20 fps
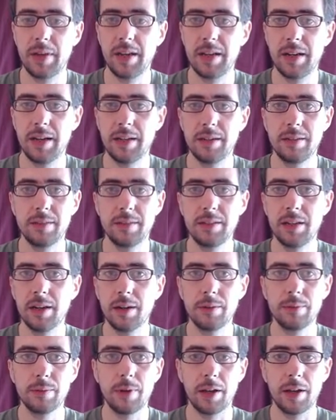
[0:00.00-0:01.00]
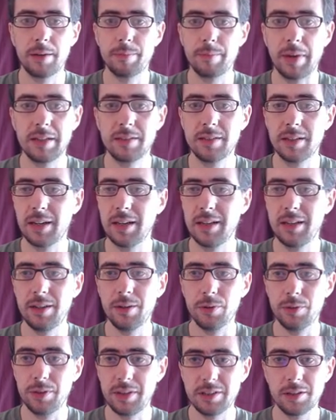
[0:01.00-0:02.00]
and you know, like
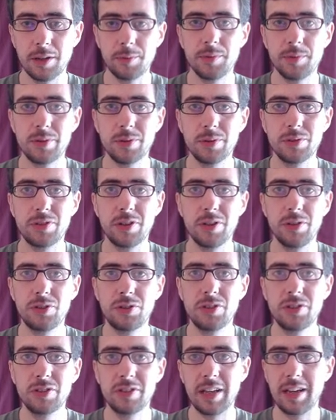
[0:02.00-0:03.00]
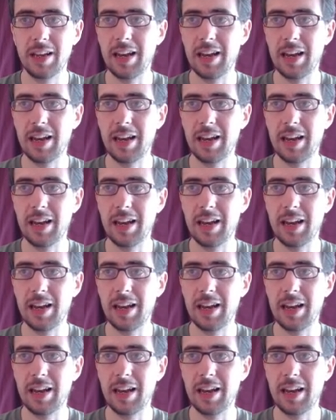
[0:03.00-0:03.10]
basically these open source solutions,